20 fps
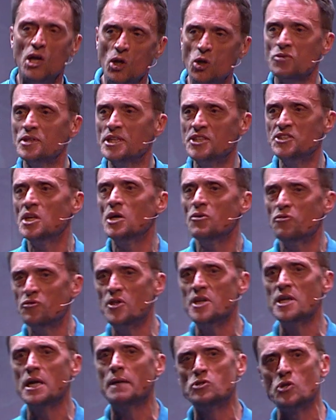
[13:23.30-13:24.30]
look, this tough
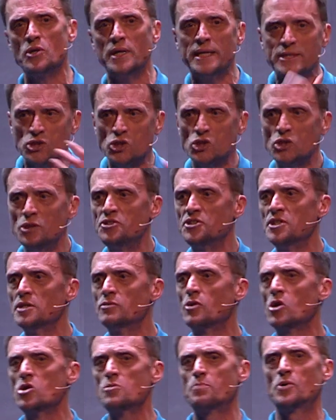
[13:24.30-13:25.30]
thing I'm doing, introducing
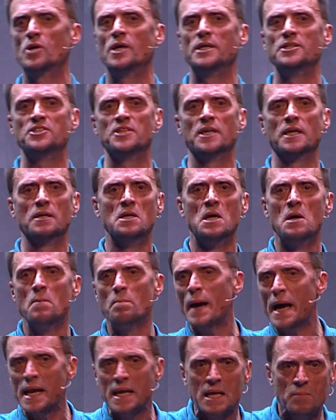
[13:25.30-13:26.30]
road pricing,
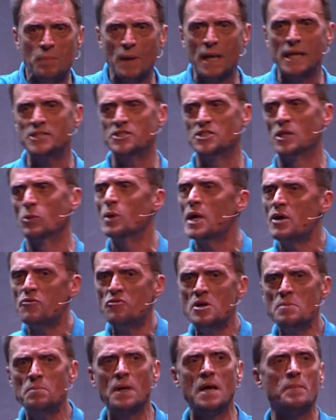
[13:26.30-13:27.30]
banning plastic, whatever
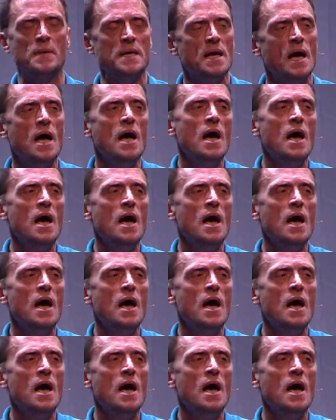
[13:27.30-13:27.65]
it might be,